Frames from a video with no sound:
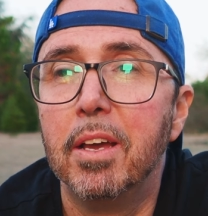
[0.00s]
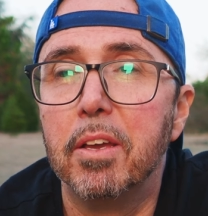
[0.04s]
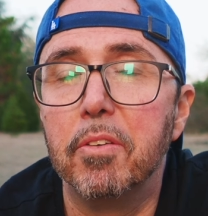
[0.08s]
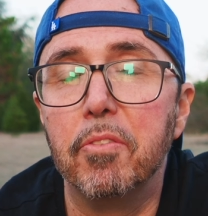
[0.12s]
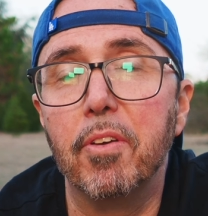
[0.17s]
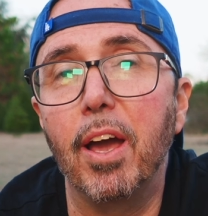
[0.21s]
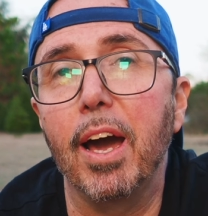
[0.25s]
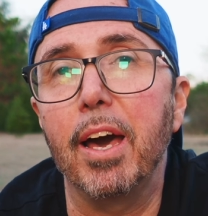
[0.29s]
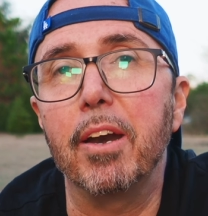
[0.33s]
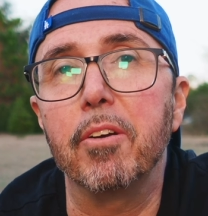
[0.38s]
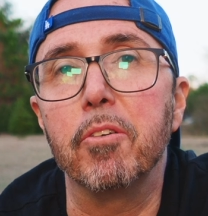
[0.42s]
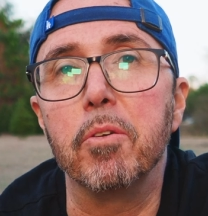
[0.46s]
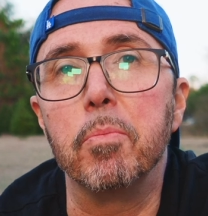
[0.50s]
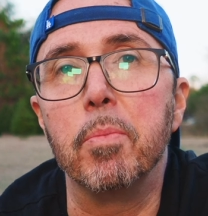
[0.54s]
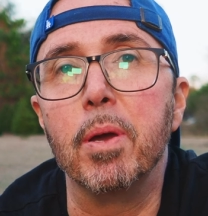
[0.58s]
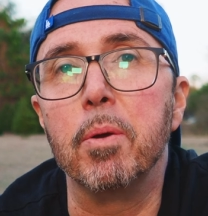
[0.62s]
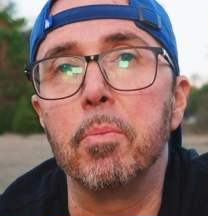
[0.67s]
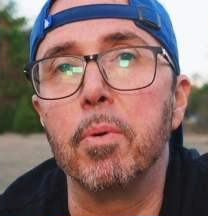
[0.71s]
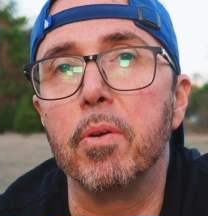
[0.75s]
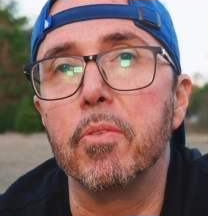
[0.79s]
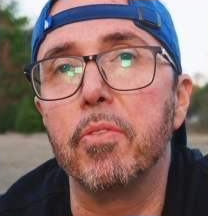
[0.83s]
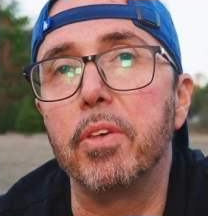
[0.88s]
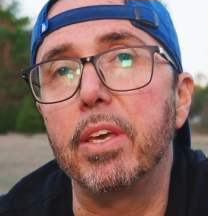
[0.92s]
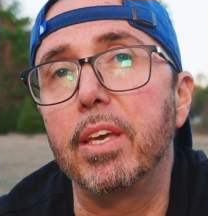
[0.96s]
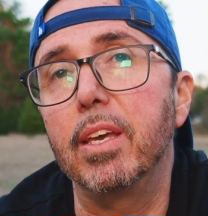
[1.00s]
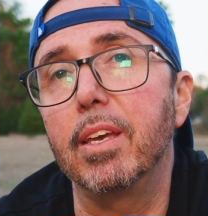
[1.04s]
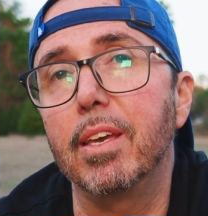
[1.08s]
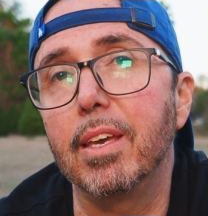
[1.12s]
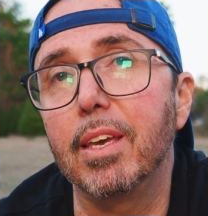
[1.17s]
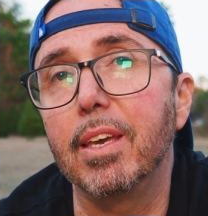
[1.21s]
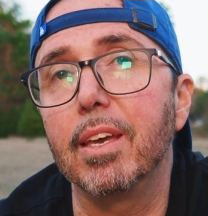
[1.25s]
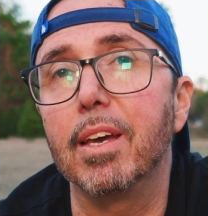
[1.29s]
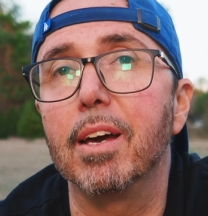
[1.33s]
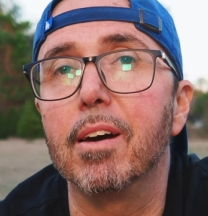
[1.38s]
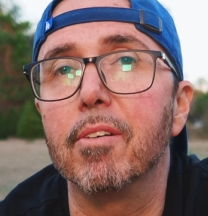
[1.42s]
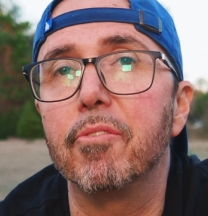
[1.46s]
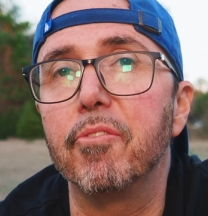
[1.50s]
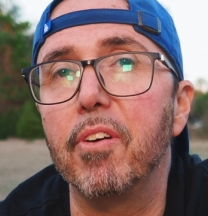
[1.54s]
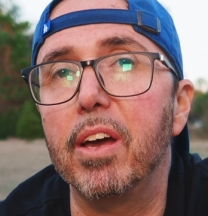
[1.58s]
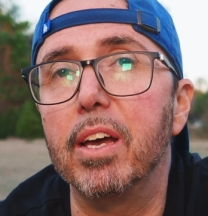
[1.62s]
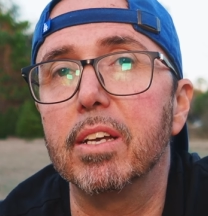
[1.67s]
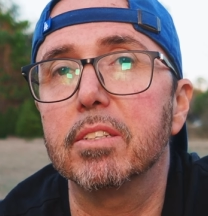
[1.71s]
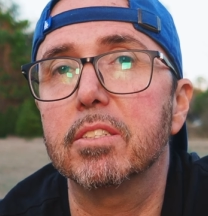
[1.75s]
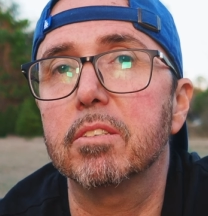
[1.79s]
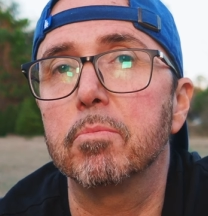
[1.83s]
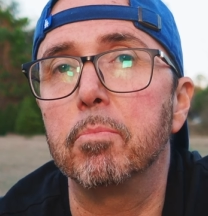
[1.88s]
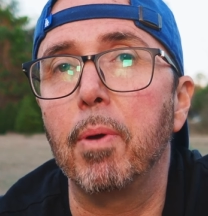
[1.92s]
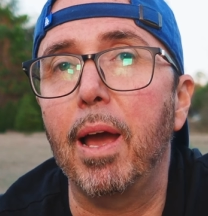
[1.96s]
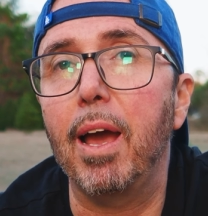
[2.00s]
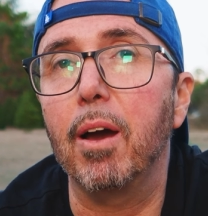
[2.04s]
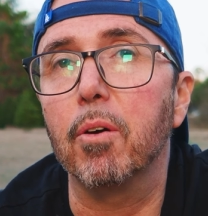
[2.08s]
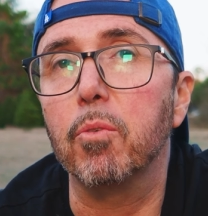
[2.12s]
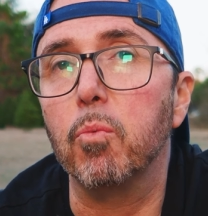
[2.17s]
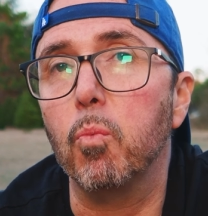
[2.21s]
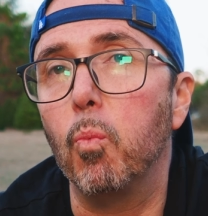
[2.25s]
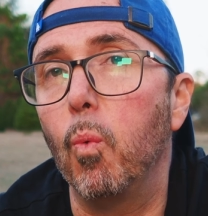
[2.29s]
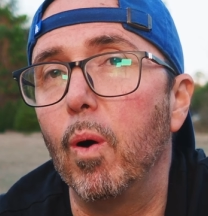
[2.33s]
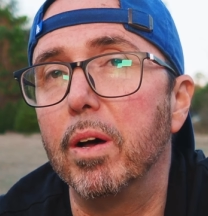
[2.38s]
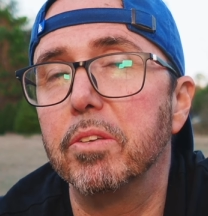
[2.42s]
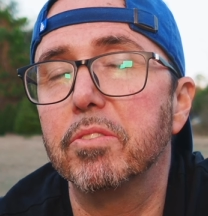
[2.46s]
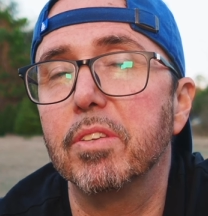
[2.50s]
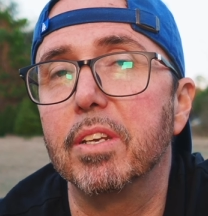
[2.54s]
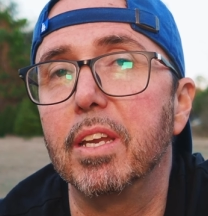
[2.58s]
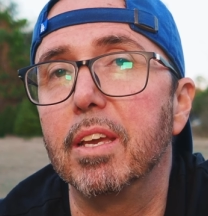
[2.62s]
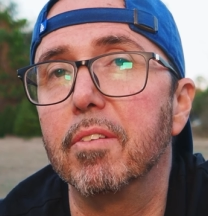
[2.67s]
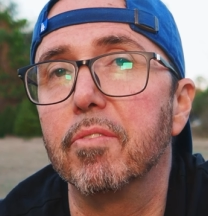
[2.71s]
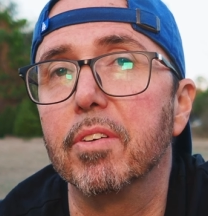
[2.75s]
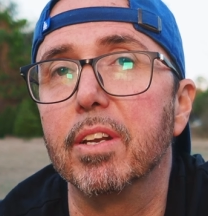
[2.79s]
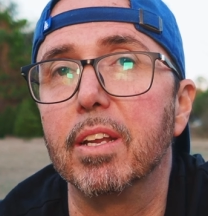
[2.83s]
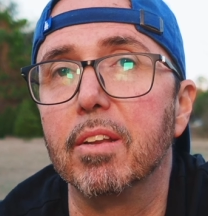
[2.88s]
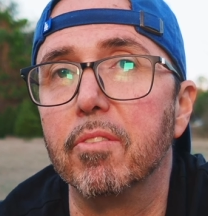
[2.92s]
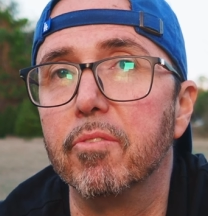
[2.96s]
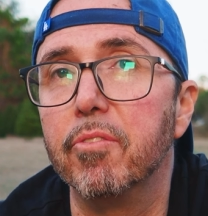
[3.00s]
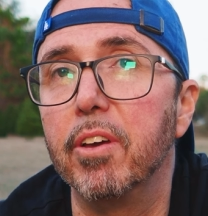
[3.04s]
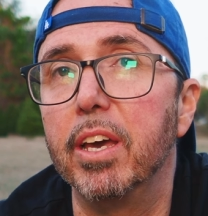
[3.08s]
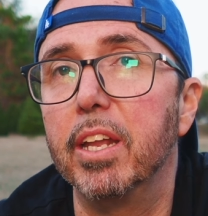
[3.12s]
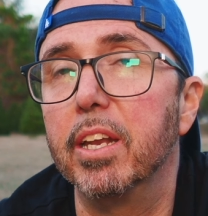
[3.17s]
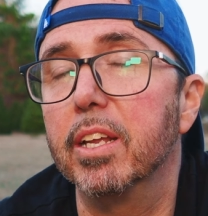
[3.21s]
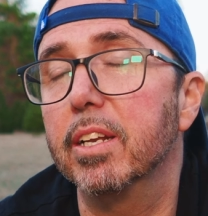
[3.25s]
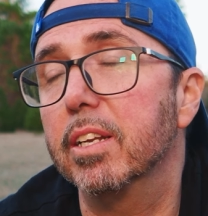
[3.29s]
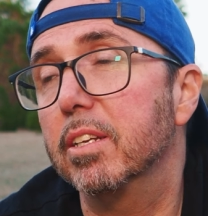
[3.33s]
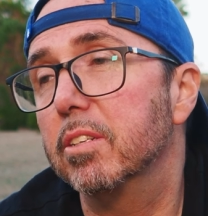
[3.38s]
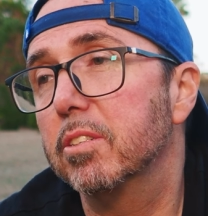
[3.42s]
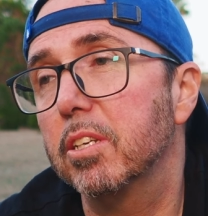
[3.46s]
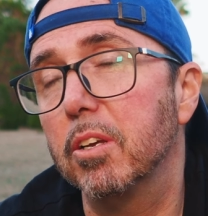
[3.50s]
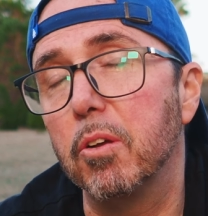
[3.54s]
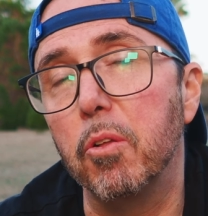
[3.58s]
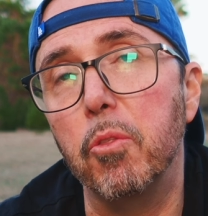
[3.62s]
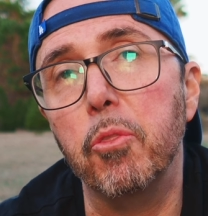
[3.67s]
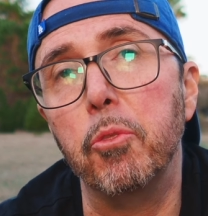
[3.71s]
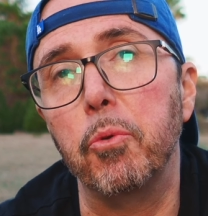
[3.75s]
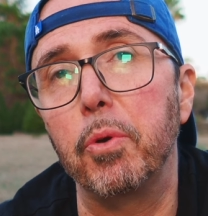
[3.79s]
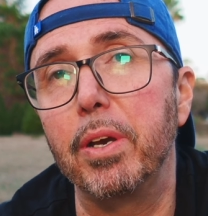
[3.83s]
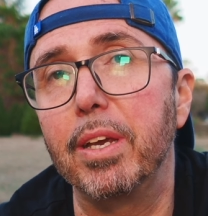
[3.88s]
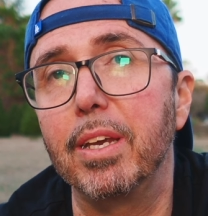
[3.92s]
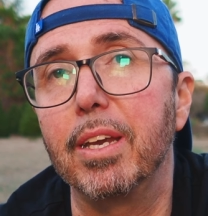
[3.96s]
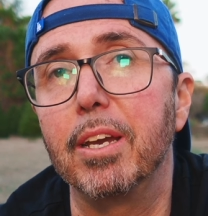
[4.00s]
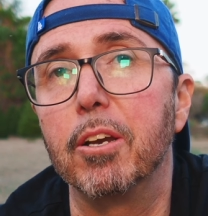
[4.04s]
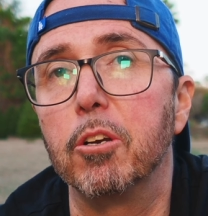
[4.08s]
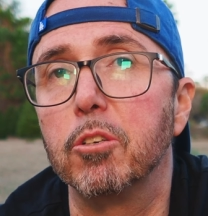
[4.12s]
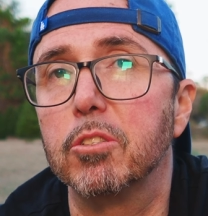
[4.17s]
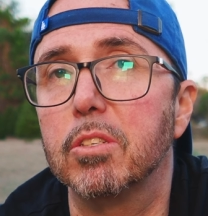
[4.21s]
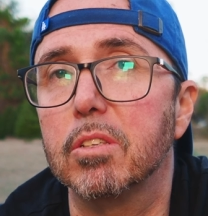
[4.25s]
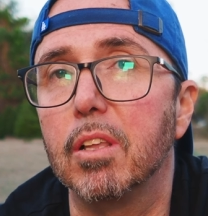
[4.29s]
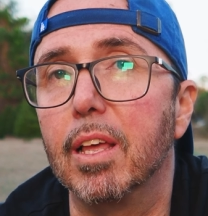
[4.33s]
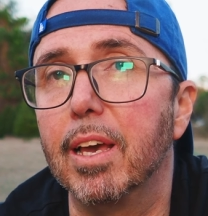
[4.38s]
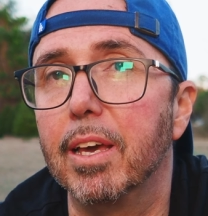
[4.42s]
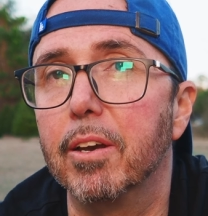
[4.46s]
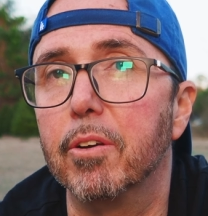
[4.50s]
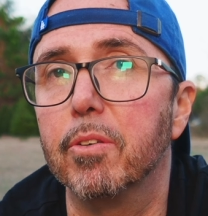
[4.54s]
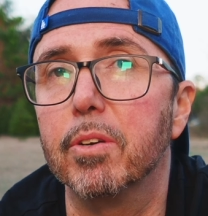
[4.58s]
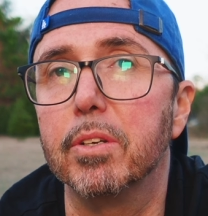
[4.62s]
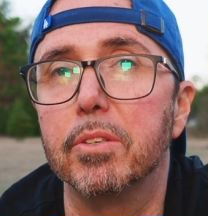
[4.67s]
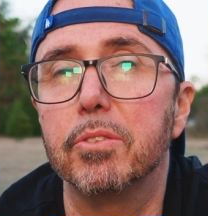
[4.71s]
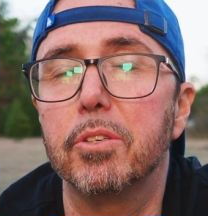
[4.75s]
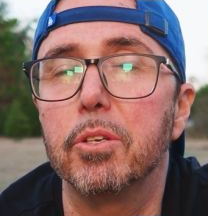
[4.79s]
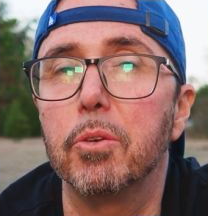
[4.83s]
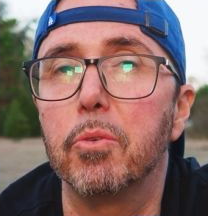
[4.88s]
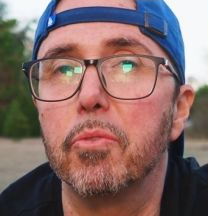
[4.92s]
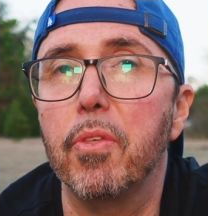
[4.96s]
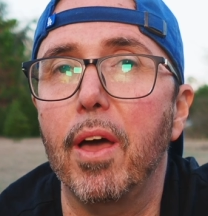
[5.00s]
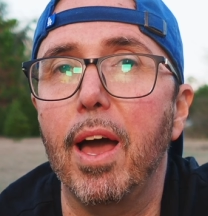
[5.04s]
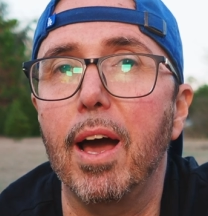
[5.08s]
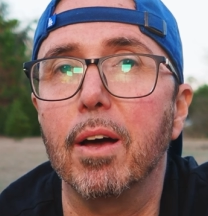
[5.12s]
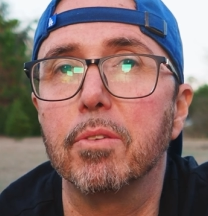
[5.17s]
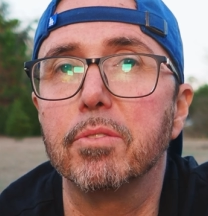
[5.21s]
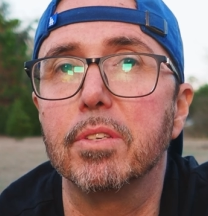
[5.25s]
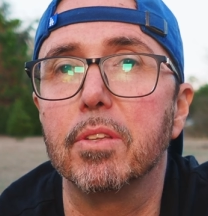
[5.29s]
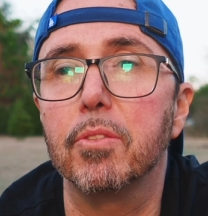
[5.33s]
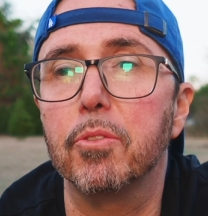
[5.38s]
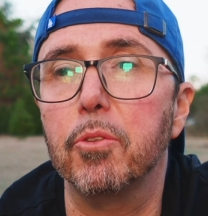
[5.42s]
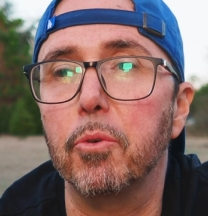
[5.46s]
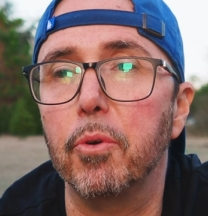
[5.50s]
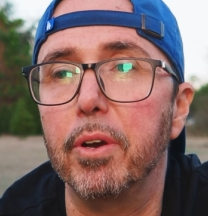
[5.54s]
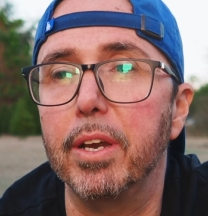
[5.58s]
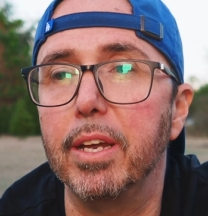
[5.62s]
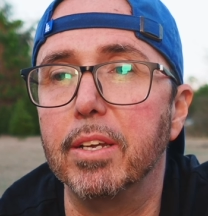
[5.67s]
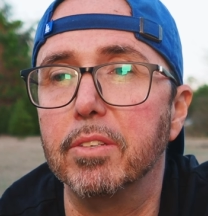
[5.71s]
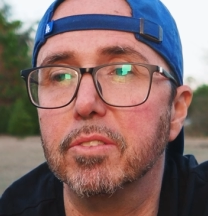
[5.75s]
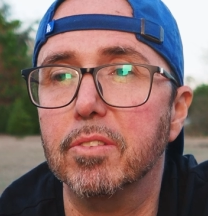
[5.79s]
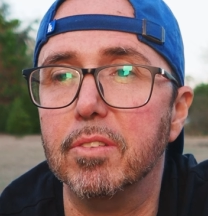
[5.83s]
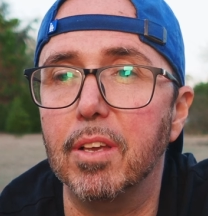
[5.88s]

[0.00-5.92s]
You've got to remember the EFS mount wasn't even invented until 3 years later in 2003.